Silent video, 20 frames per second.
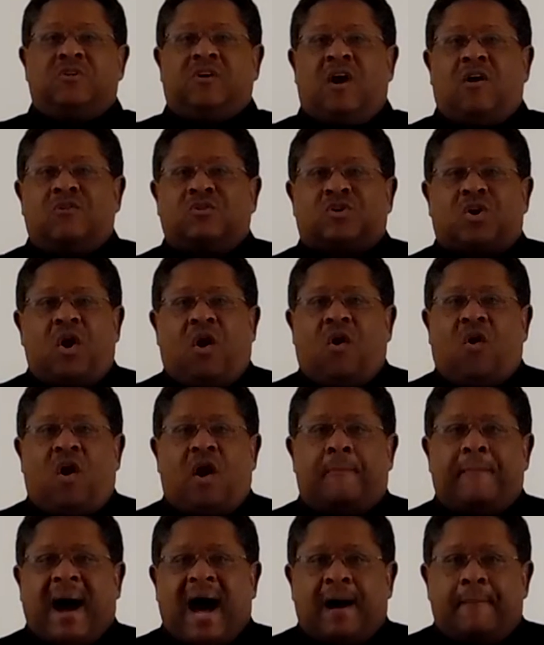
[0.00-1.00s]
you don't
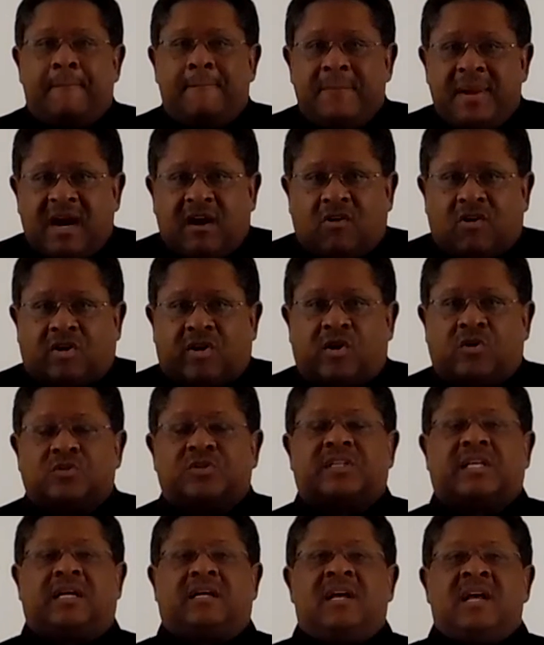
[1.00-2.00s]
go about
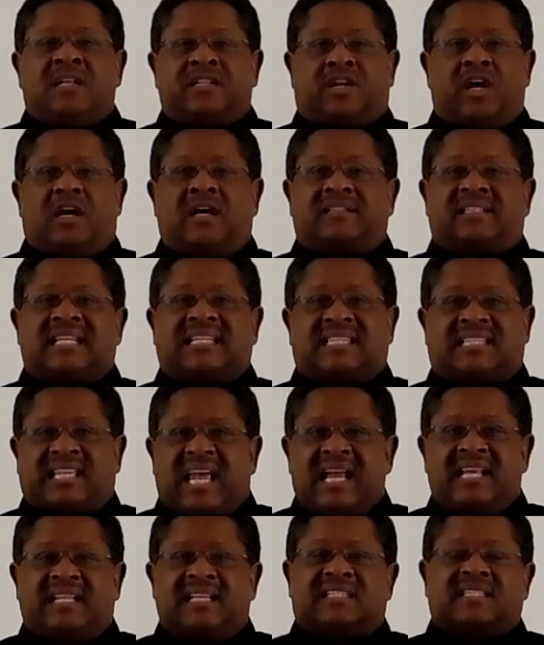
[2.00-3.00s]
miracles to To, to
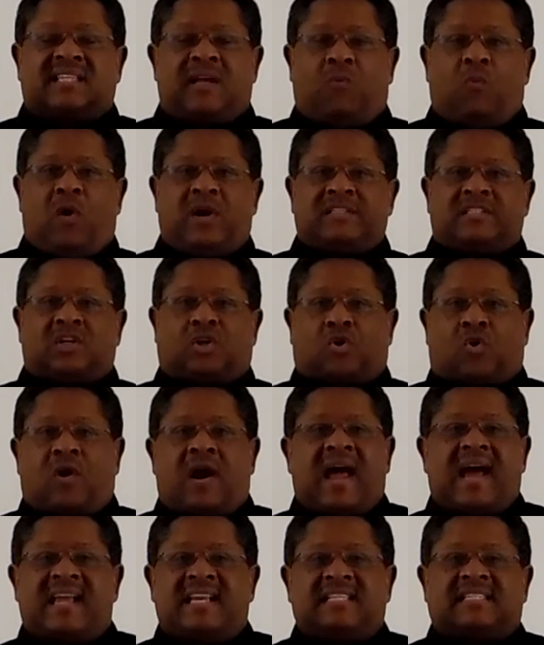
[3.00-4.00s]
say that someone's a
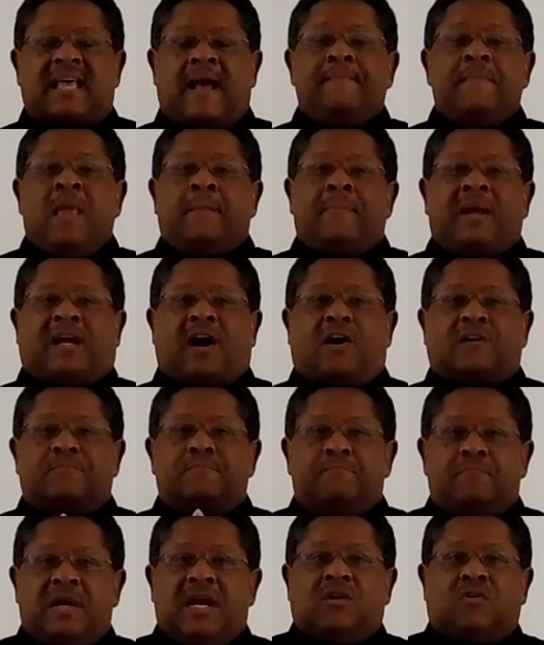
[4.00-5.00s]
Christ uh,
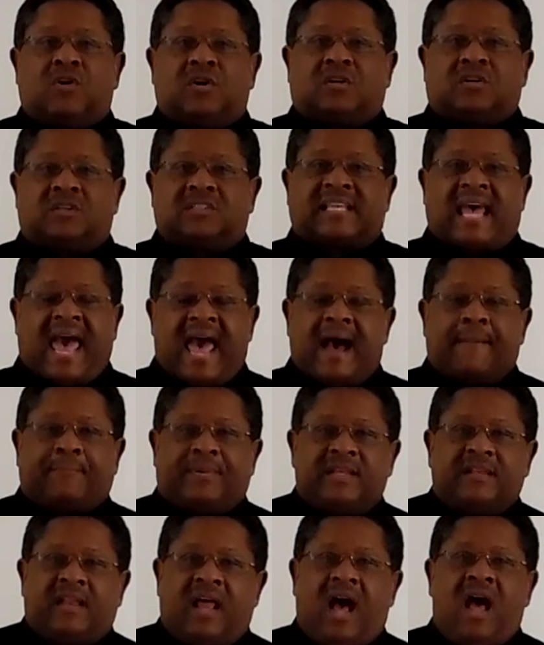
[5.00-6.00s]
because miracles
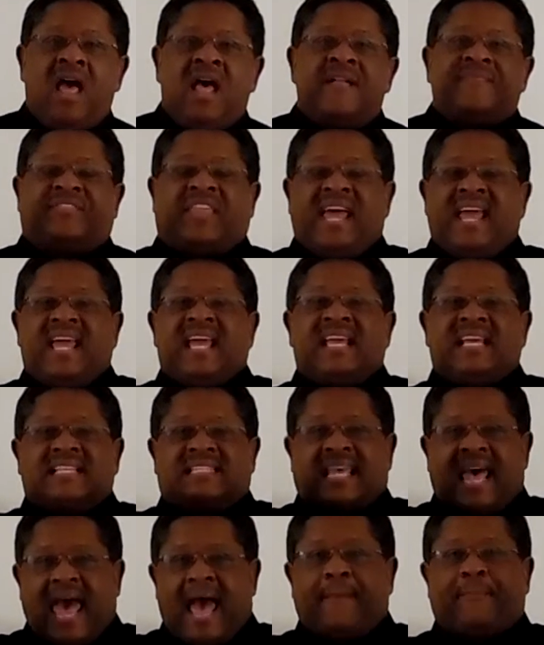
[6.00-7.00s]
happen. Uh,
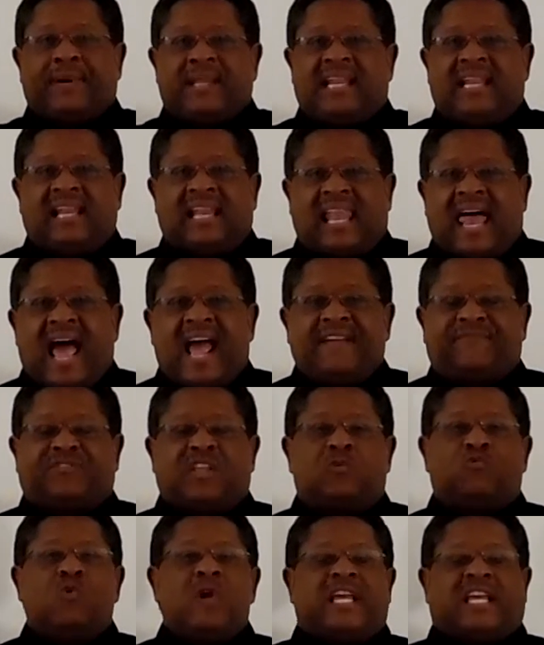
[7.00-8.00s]
things happen in life
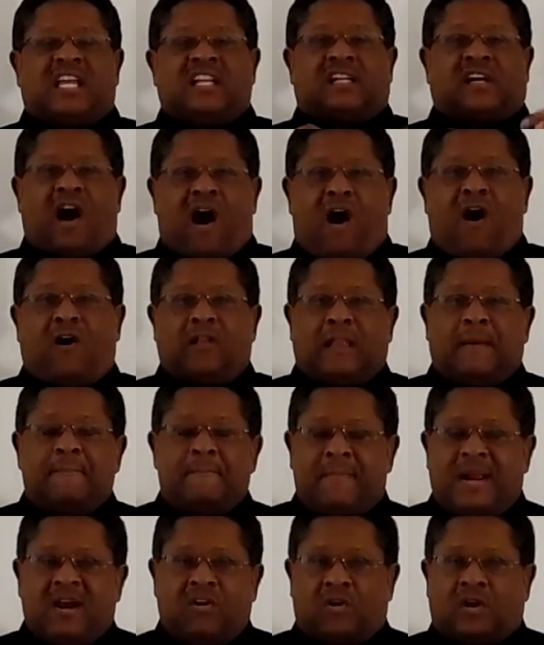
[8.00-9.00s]
that we can call a
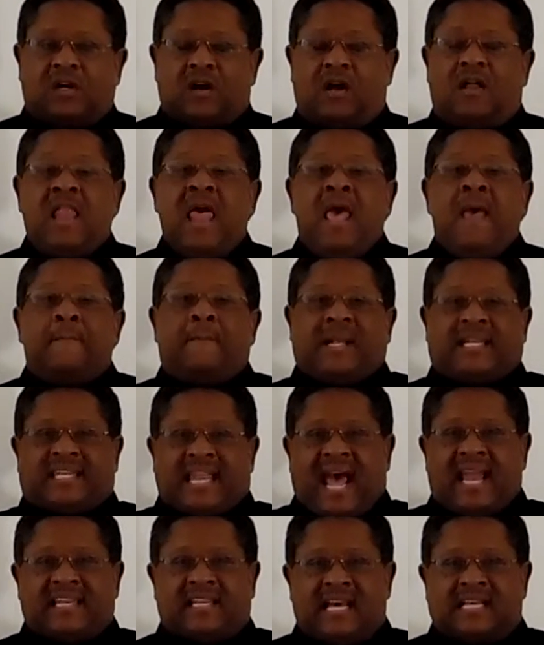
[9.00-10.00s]
miracle,
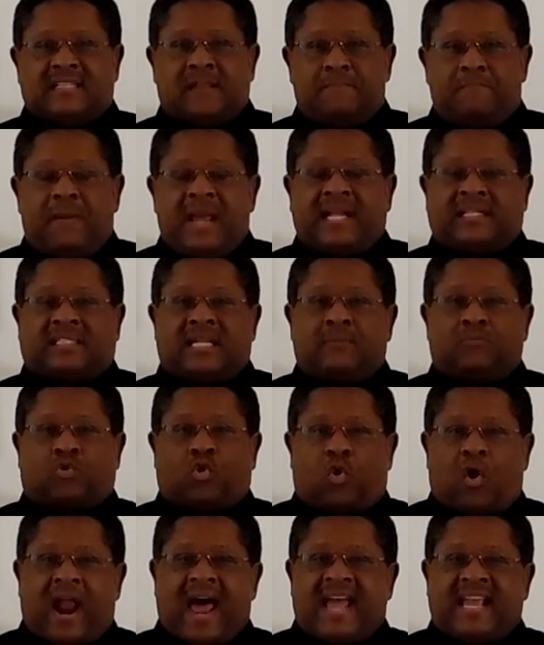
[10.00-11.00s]
but that doesn't make them
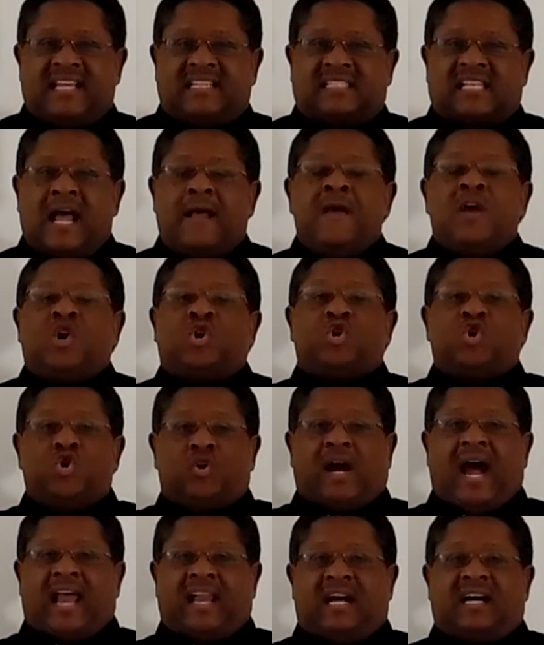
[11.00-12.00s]
Christ. Uh,
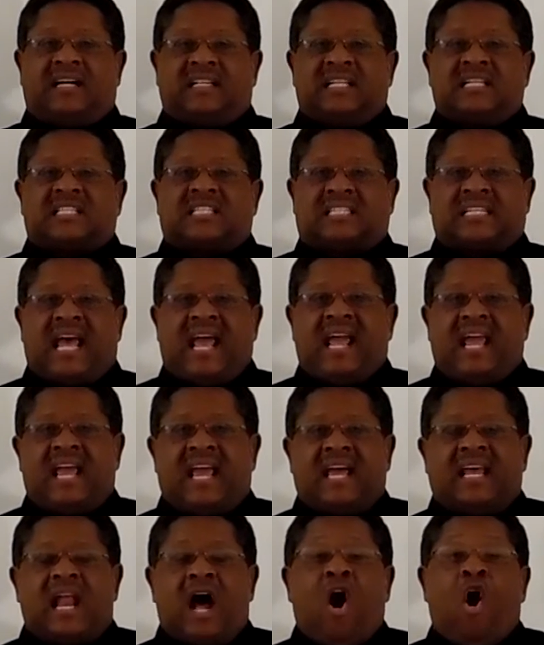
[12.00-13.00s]
you got to
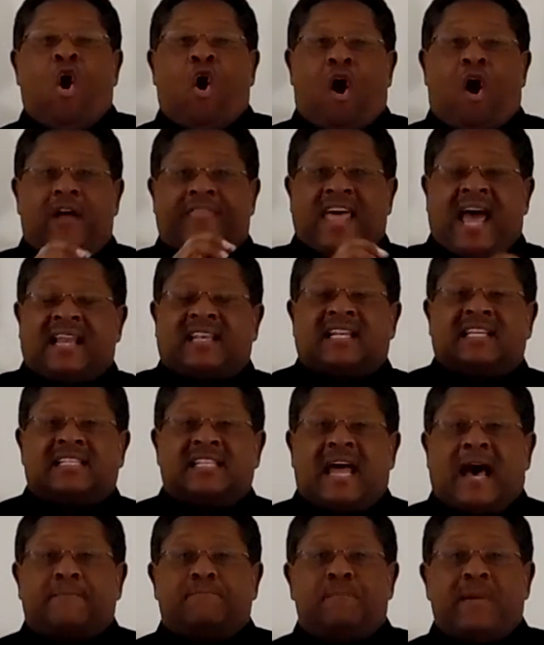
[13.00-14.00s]
understand, uh, or that
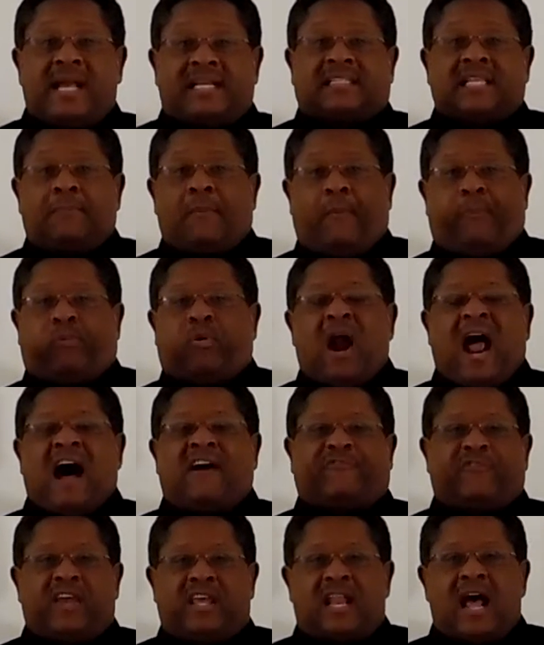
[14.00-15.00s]
does not make them a
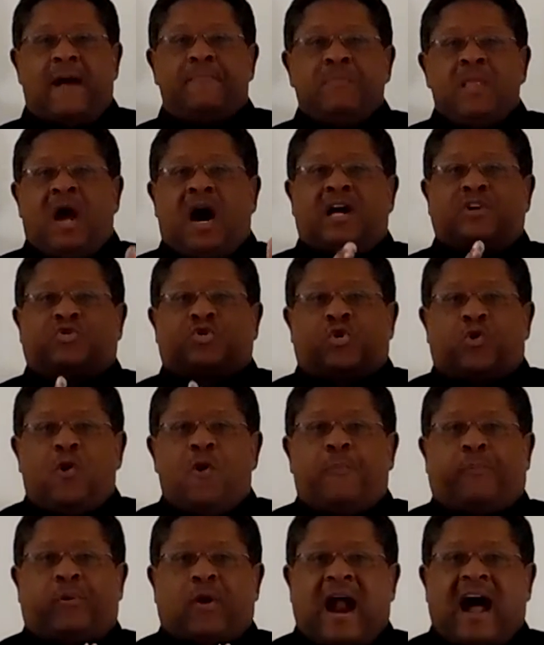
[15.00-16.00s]
prophet. Uh, a
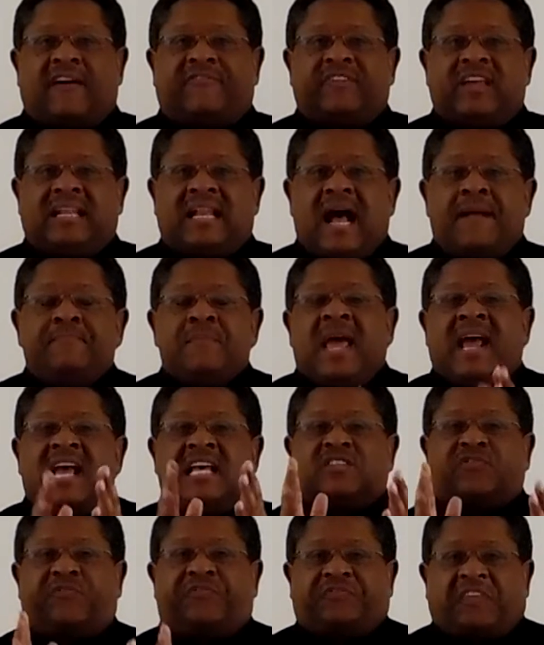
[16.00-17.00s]
true prophet uh,
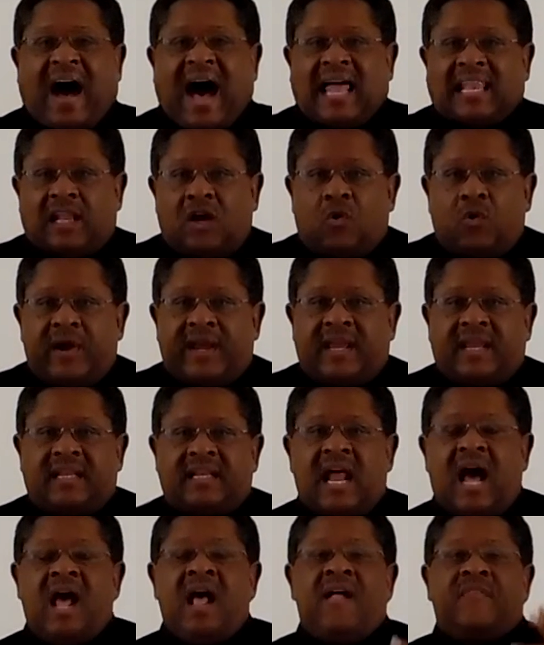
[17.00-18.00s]
is
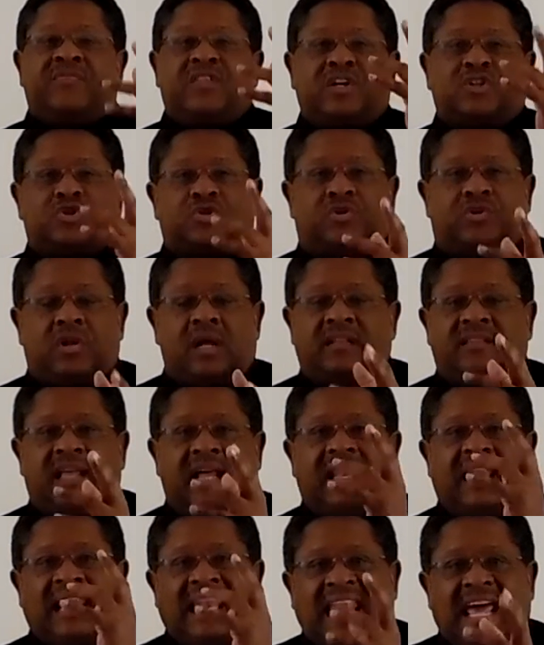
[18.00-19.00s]
following uh, the,
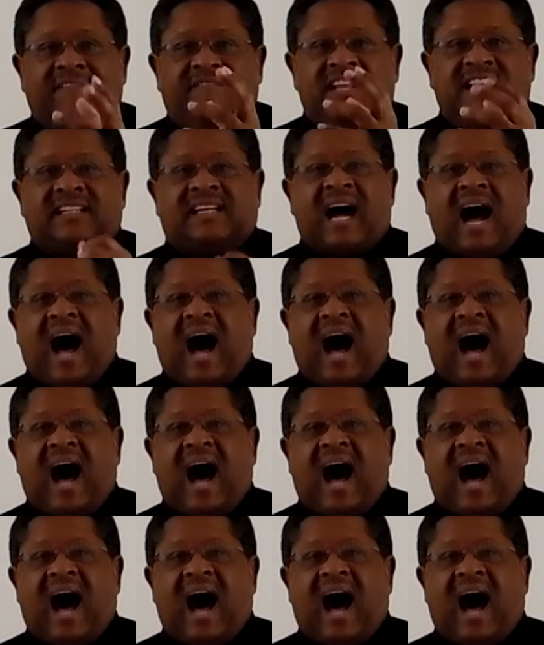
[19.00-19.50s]
the living